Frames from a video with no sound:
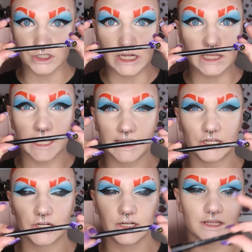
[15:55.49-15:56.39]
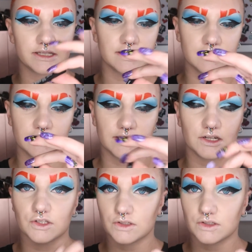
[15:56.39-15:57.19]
Gel Liner. This is in